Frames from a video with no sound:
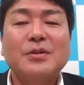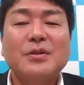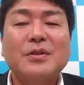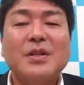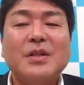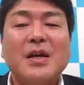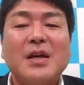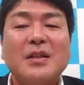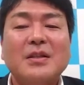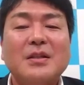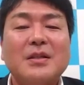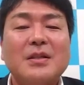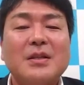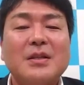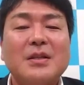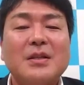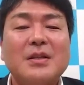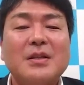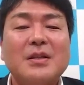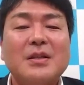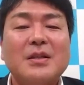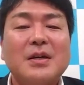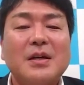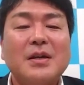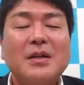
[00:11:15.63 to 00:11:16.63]

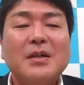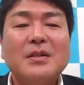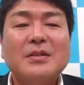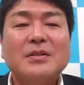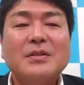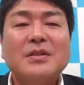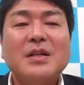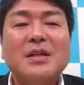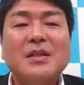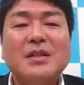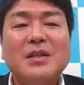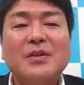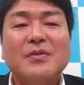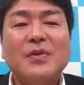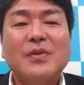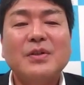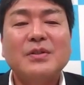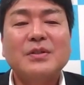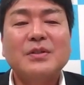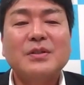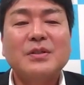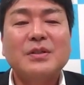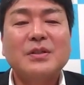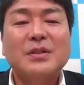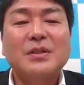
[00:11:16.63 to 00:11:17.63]
that
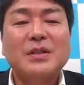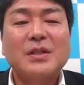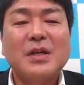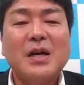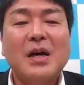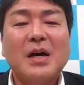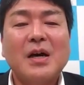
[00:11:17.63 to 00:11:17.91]
study was